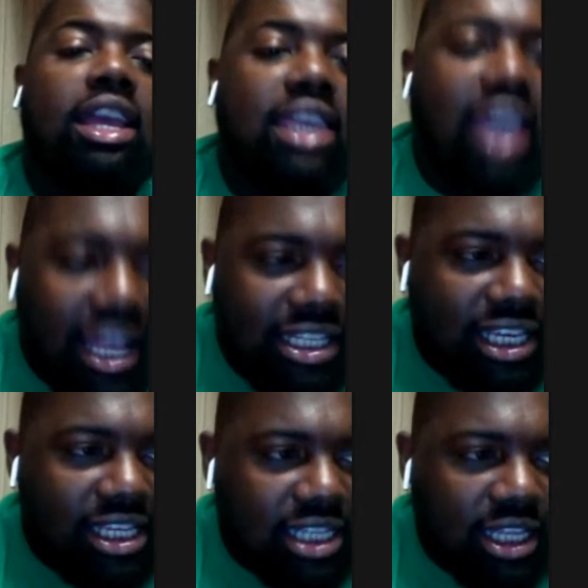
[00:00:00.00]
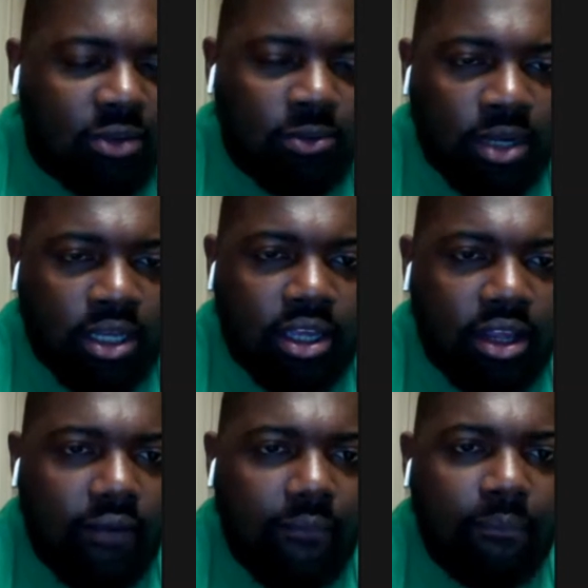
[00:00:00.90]
Yes, he's still a
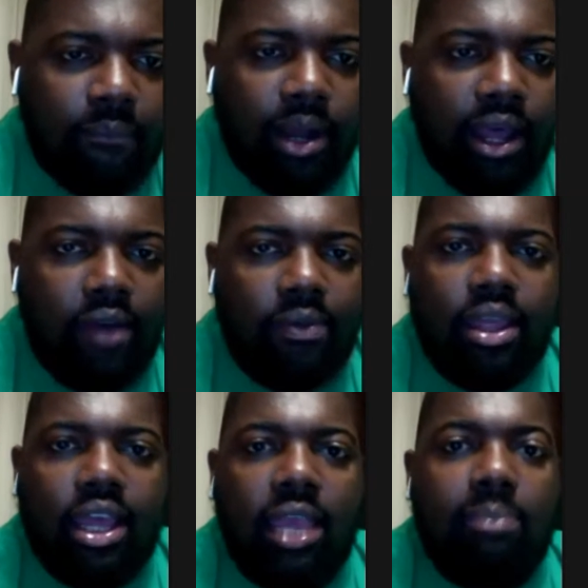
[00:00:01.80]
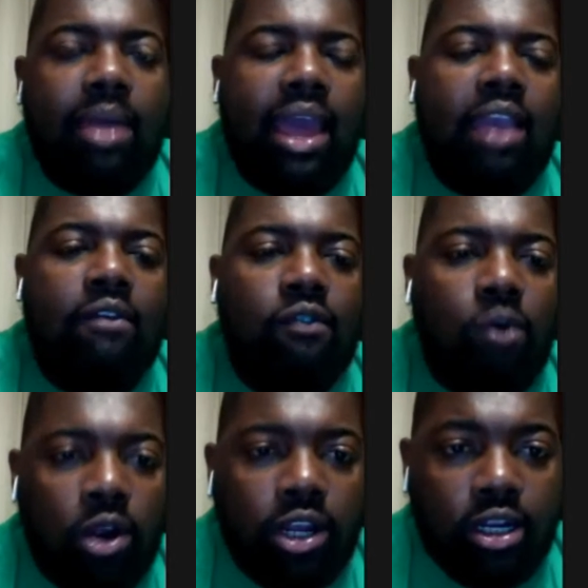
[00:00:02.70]
rookie, but he played
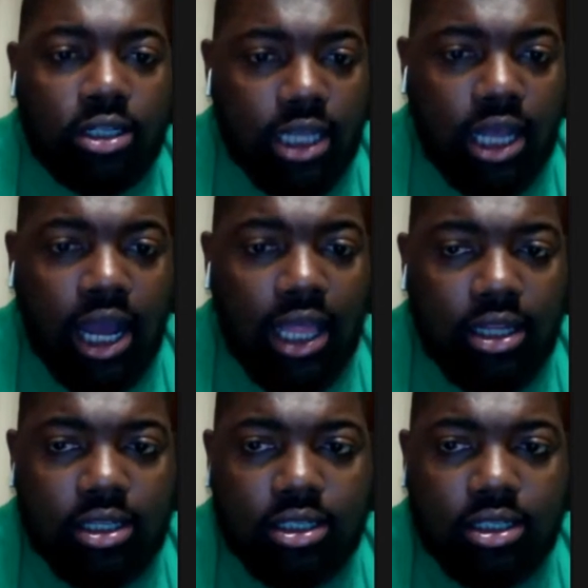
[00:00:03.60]
4 years in college.